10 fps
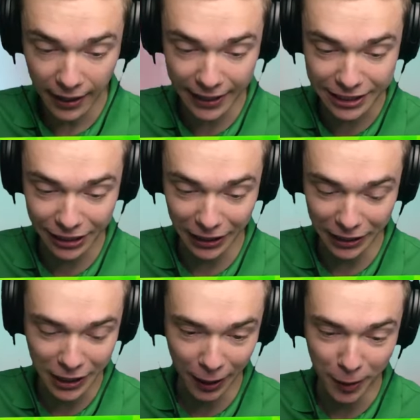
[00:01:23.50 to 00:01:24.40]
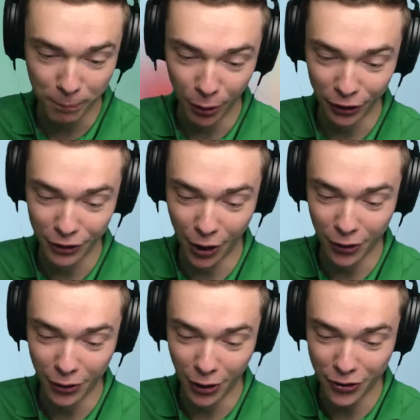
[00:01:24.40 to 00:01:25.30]
is clearly not a bird. No,
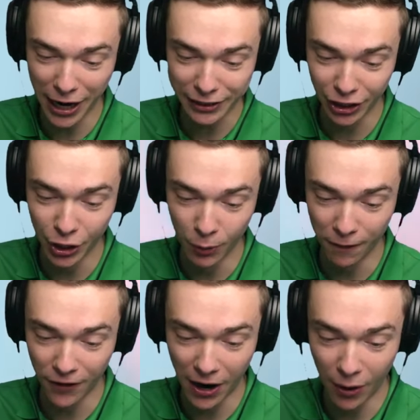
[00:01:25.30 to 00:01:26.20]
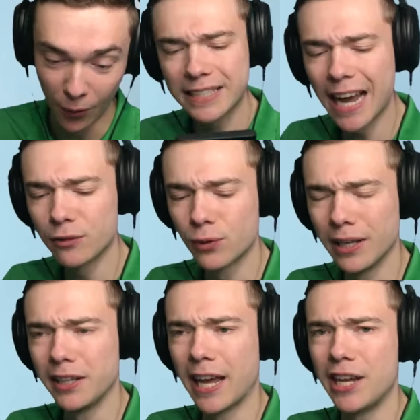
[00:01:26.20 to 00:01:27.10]
no, no. That's a UFO. It's not
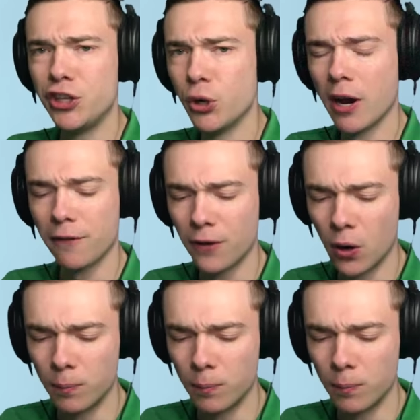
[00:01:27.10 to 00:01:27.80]
really a UFO